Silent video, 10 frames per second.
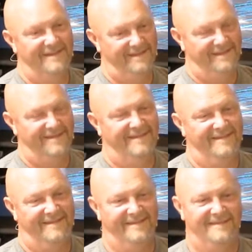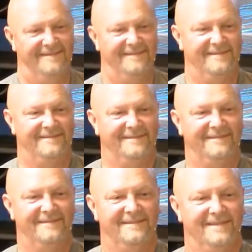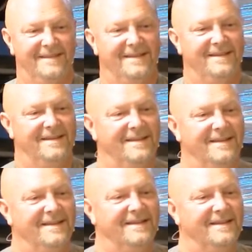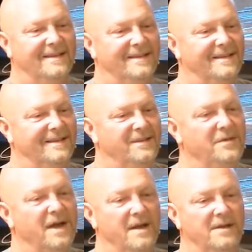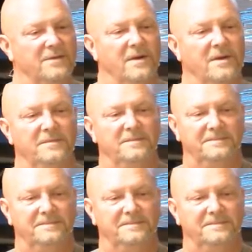And if you didn't, then uh, don't be asking you got to hit the road.